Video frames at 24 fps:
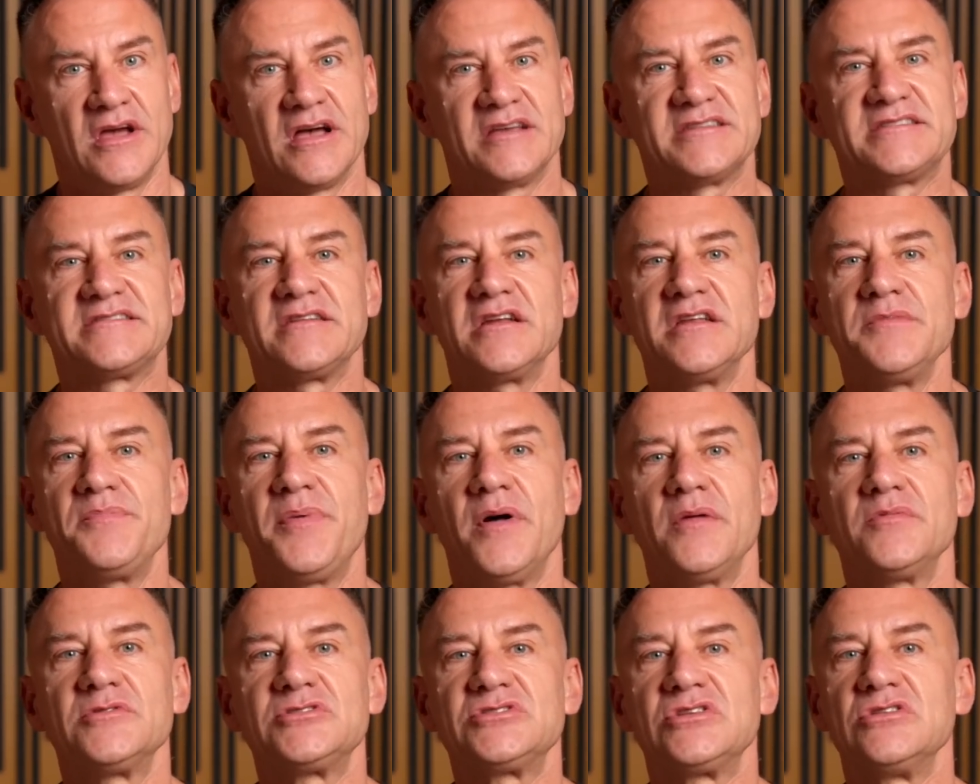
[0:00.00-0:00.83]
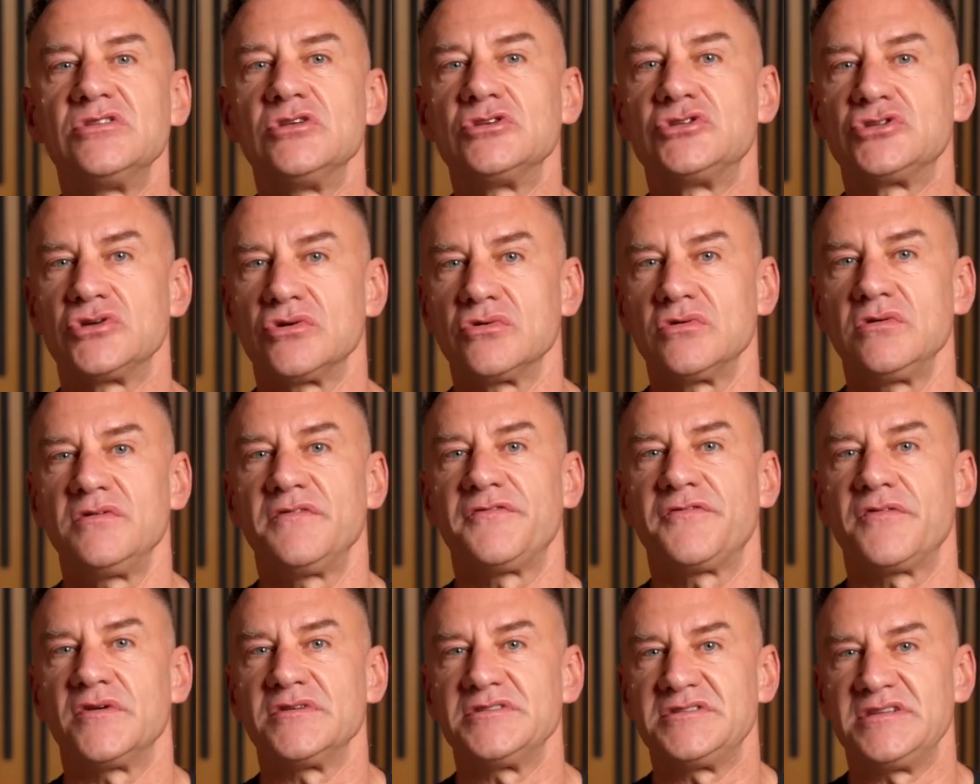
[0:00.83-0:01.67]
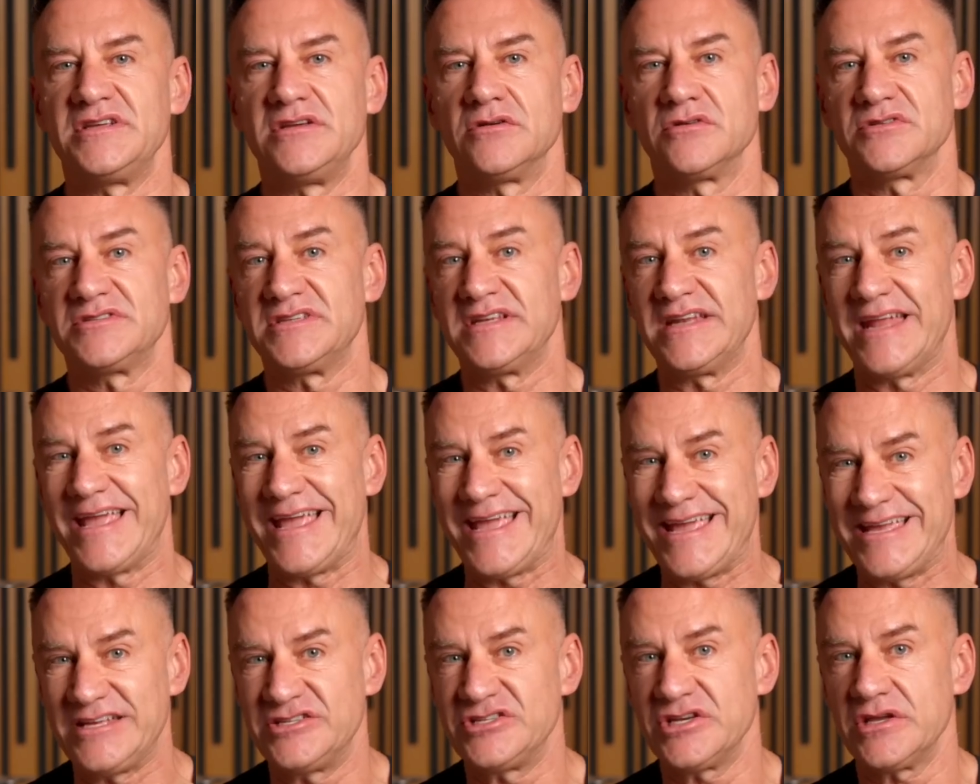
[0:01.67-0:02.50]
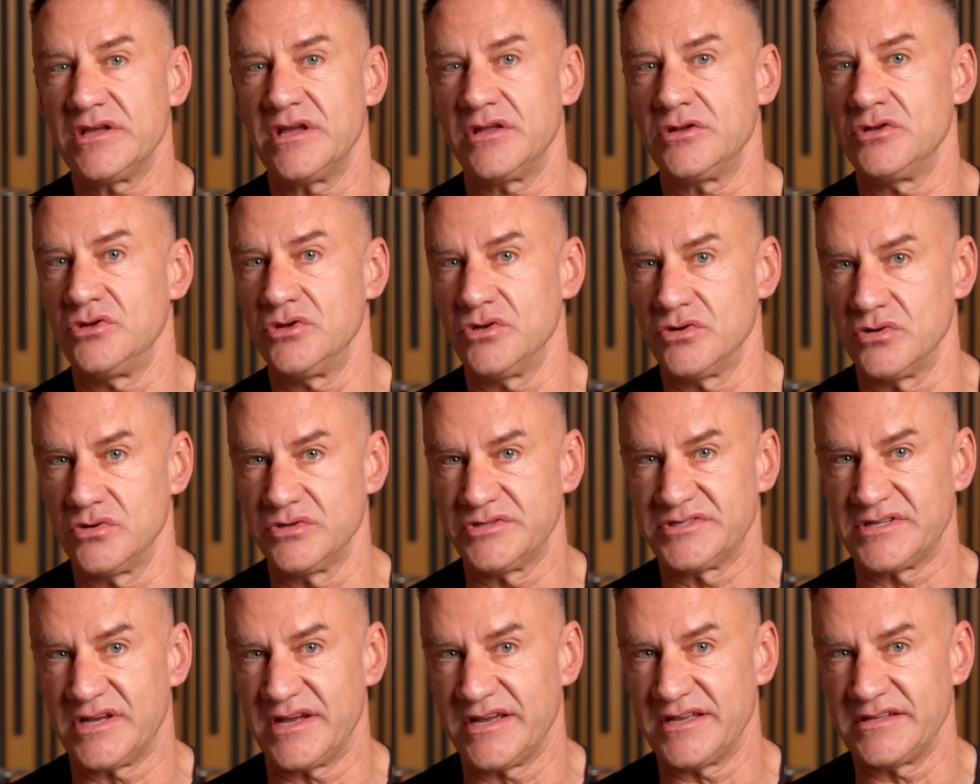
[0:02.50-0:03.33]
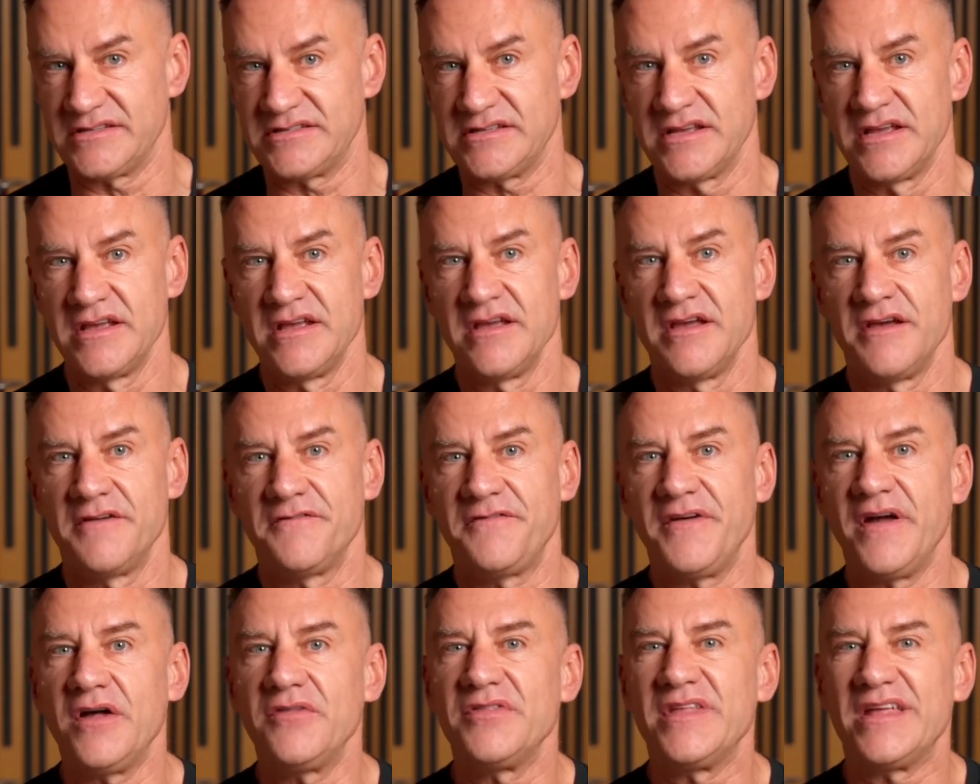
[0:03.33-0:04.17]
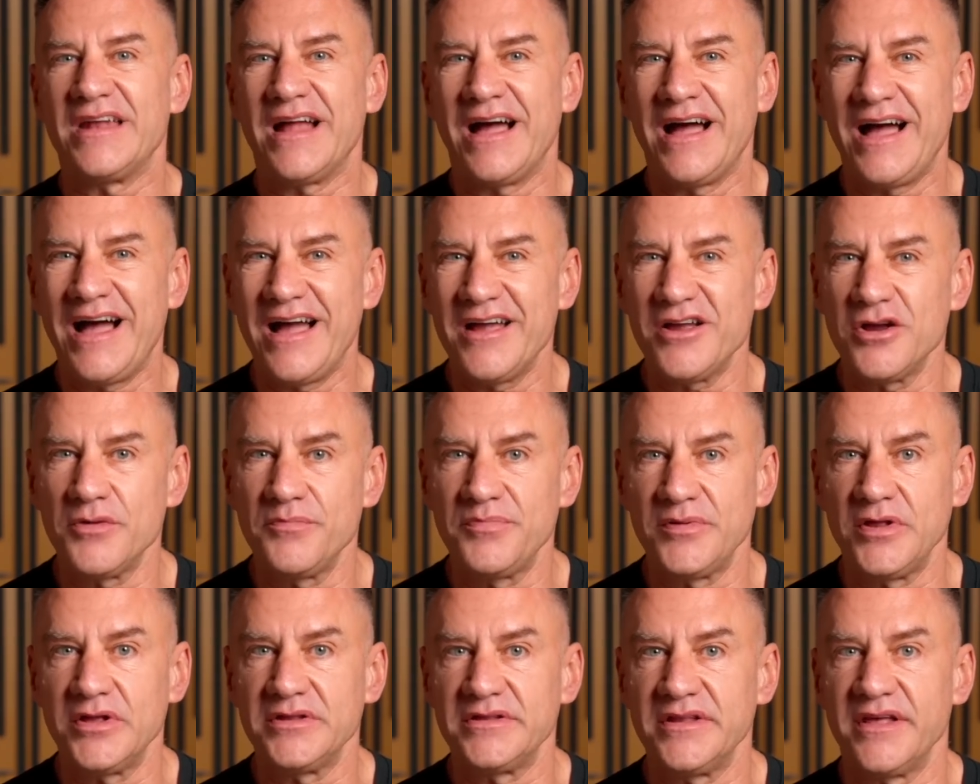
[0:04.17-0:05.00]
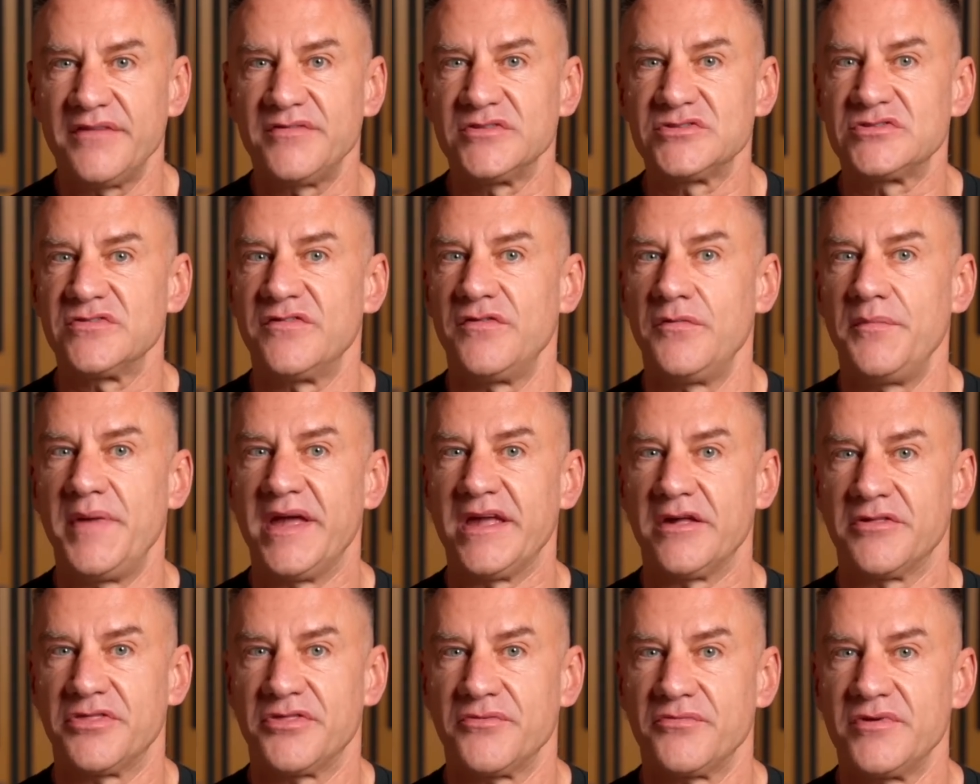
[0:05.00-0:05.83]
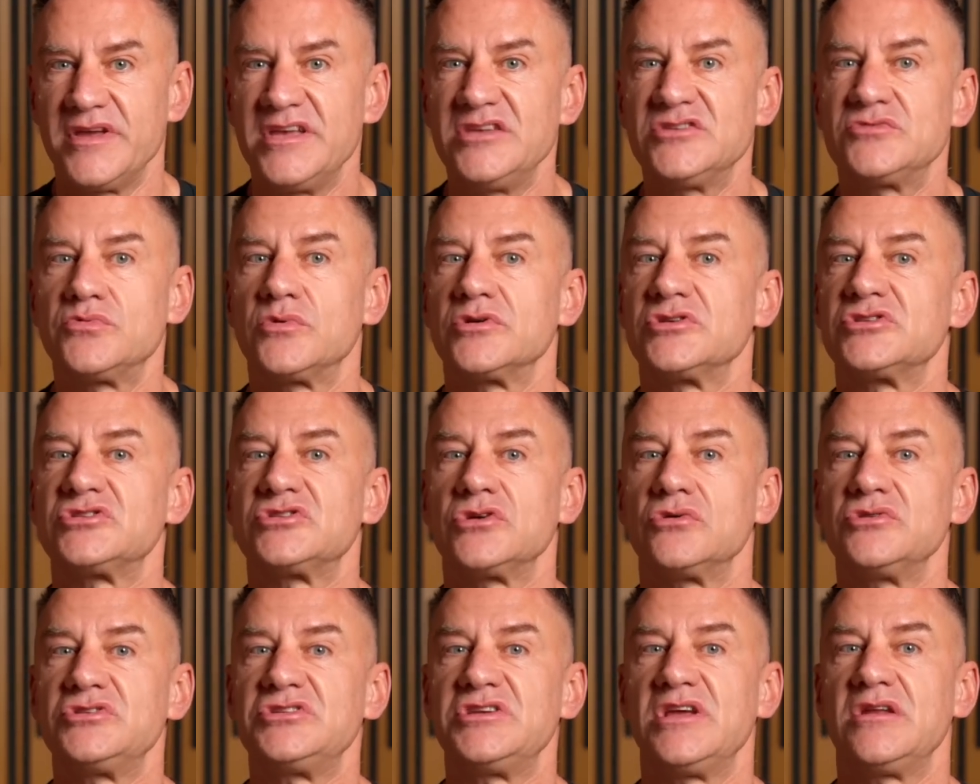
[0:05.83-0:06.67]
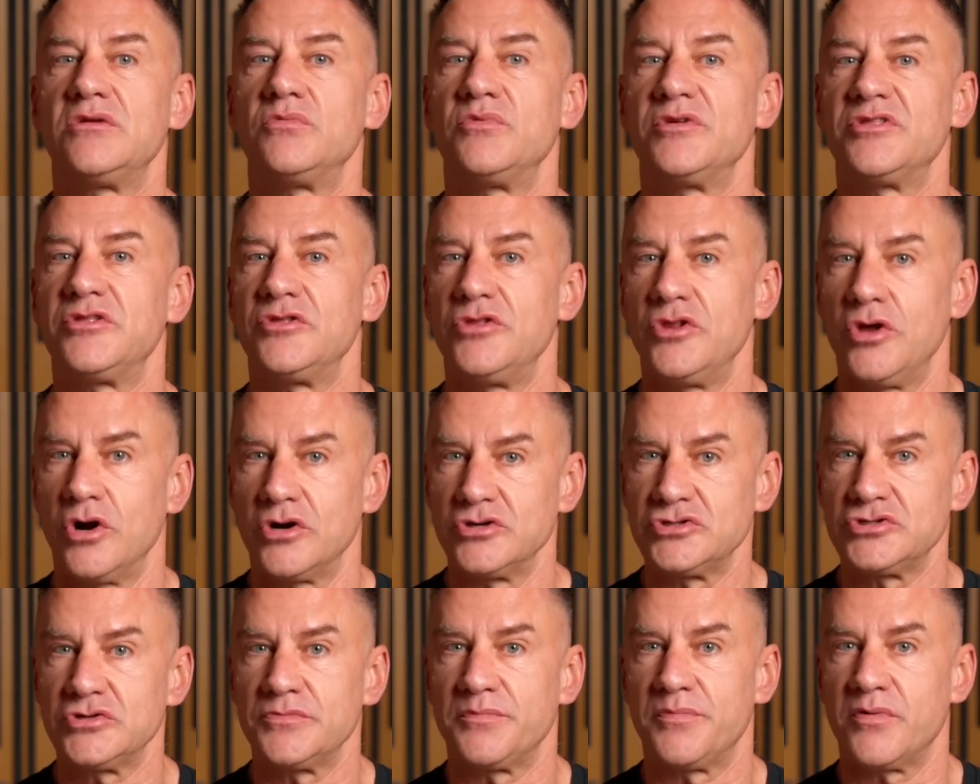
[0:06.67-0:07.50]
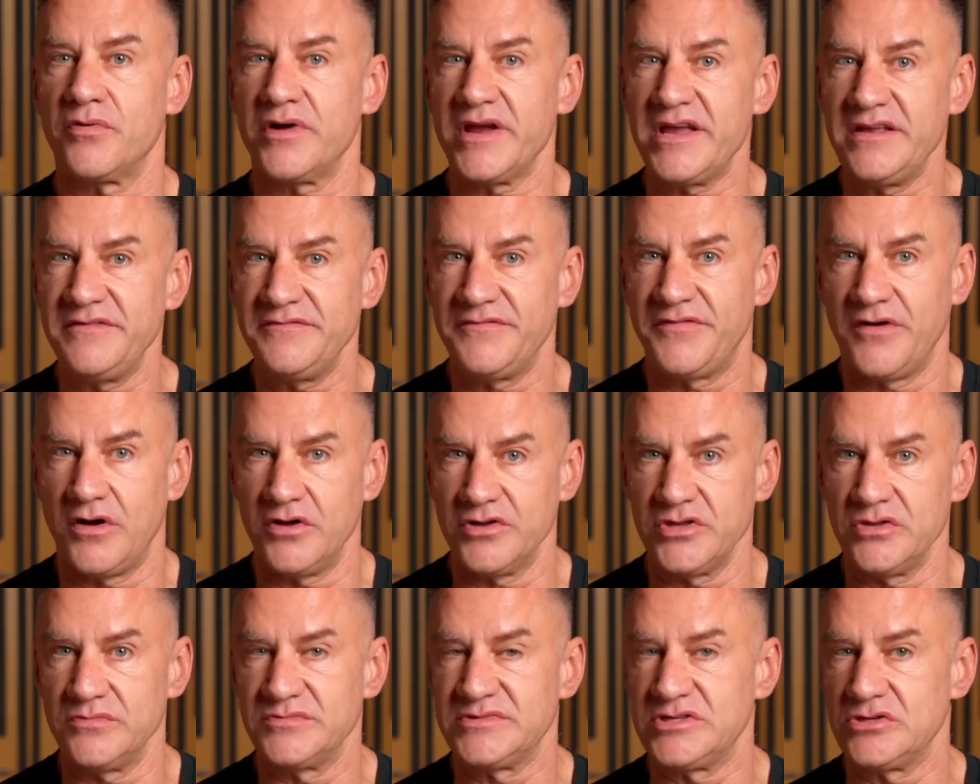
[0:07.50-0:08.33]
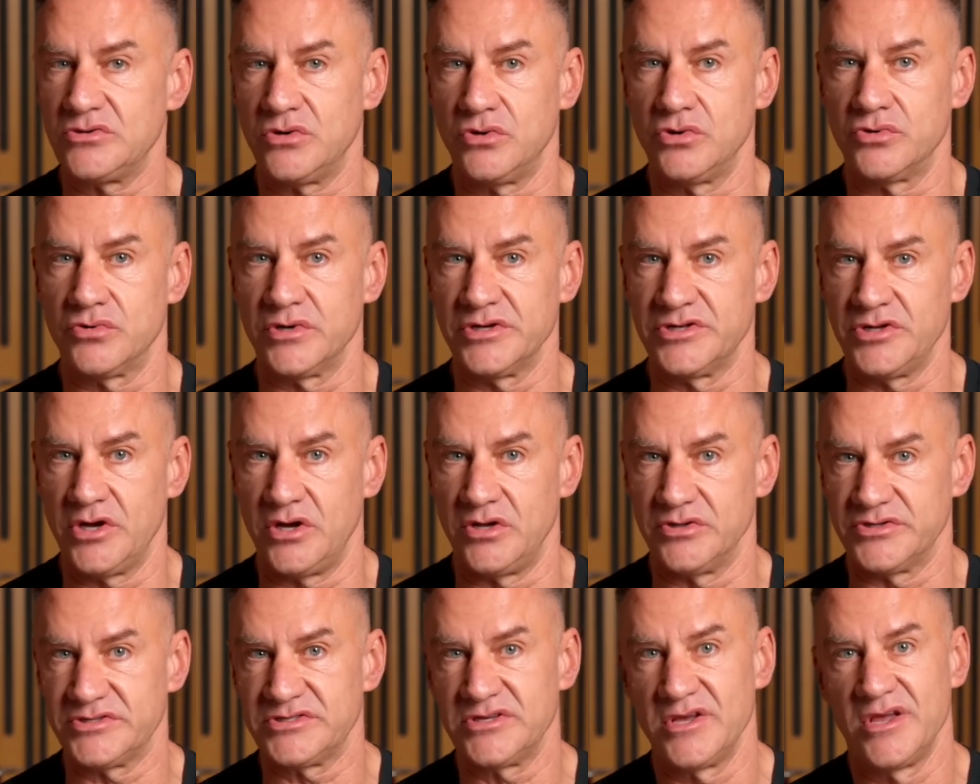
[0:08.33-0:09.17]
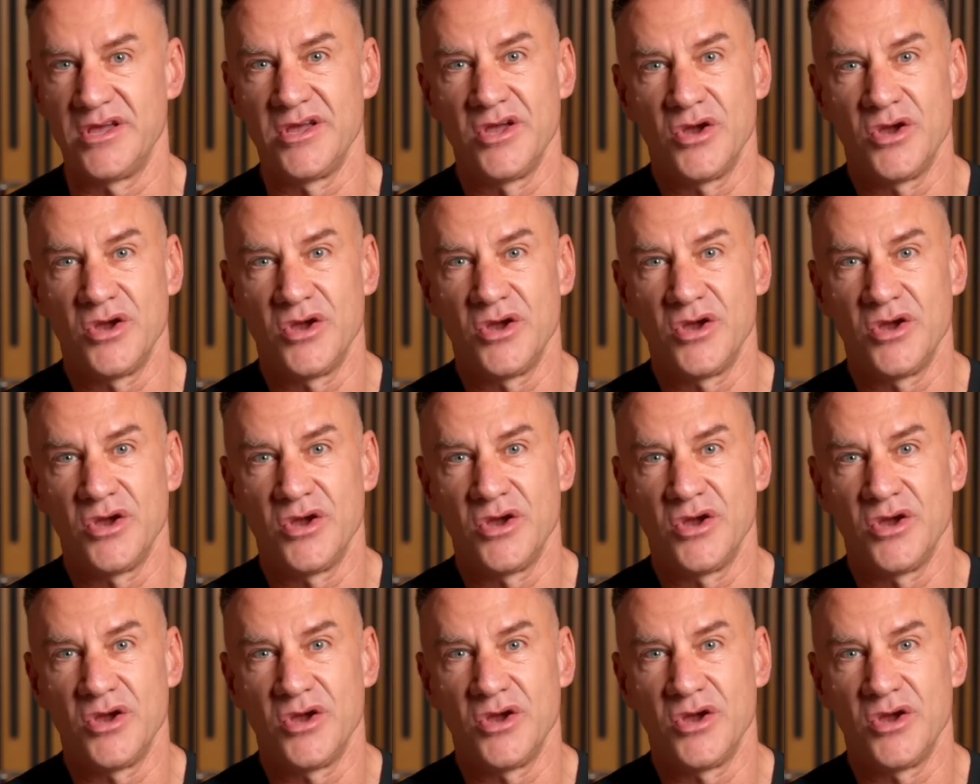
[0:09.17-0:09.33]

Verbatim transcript: A study published in the Journal of Frontiers in Aging and Neuroscience found that higher blood levels of omega threes were associated with larger brain volumes in older adults,